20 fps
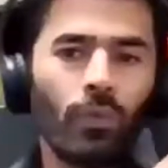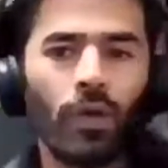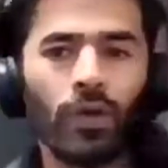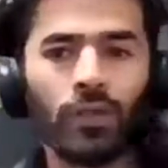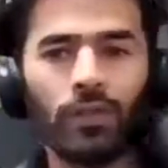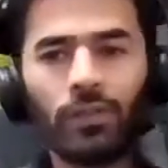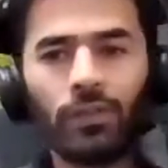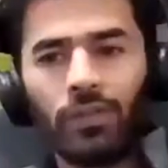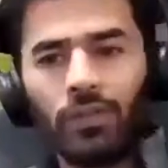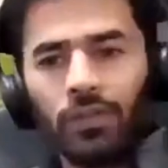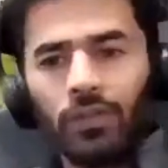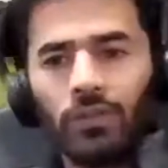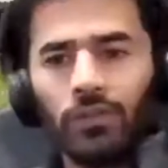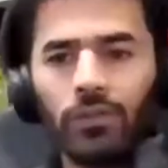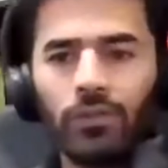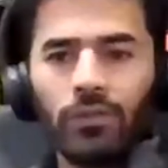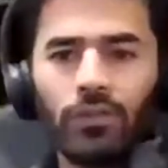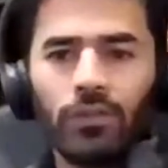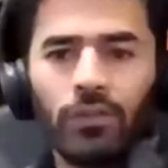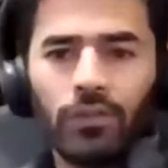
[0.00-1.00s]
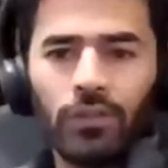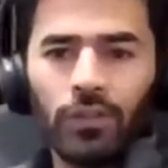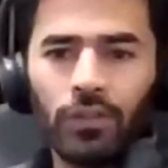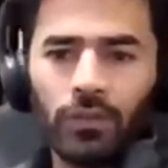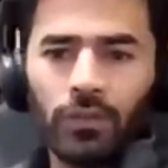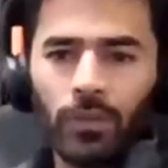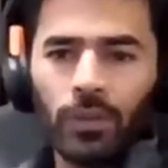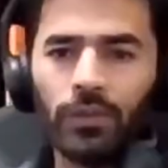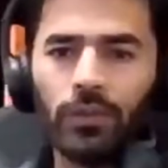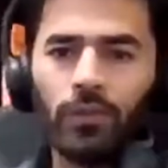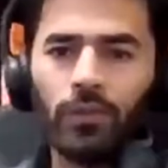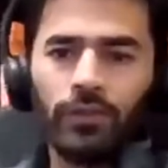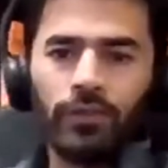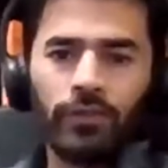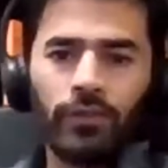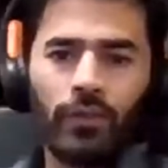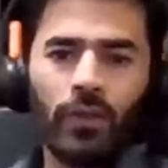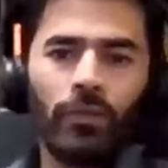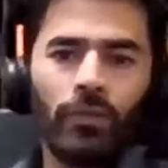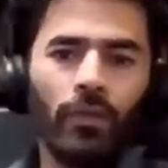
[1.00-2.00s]
years worth the 6 months
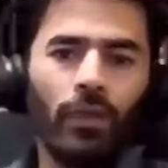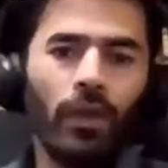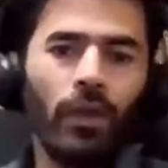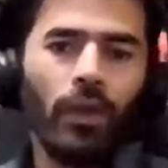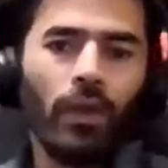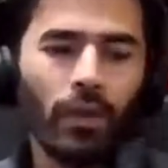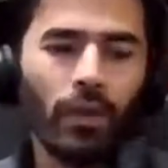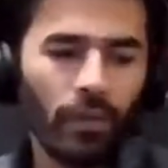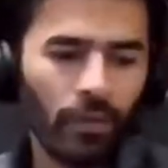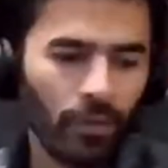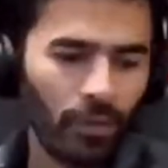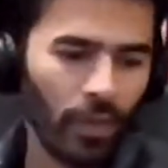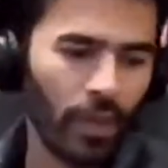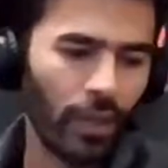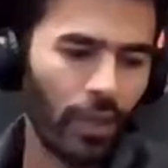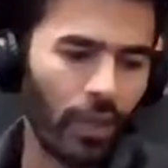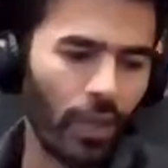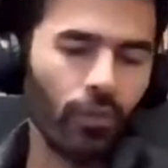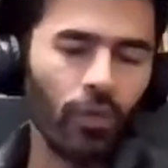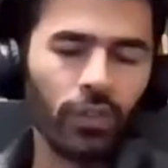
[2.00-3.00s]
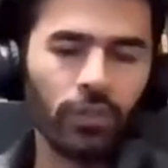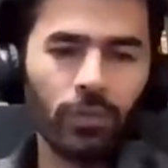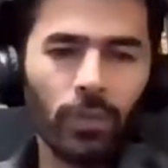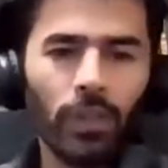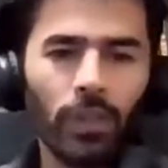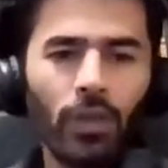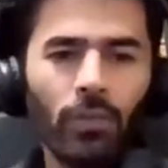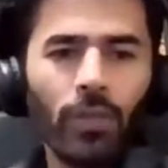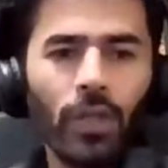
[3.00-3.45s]
of like investment